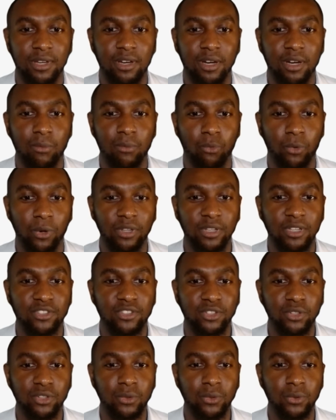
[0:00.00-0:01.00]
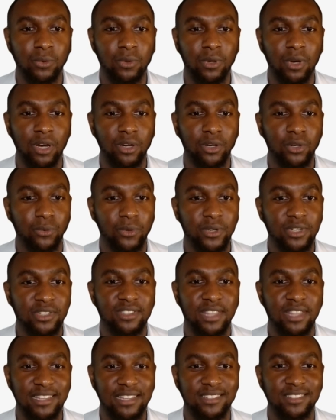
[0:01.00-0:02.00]
really to increase
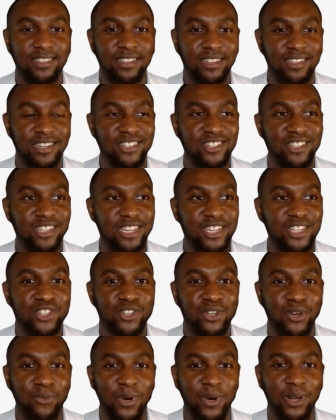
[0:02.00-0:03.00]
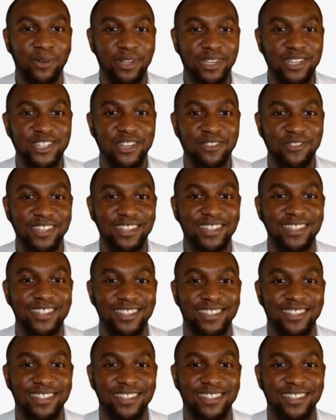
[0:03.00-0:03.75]
testing and education around HIV.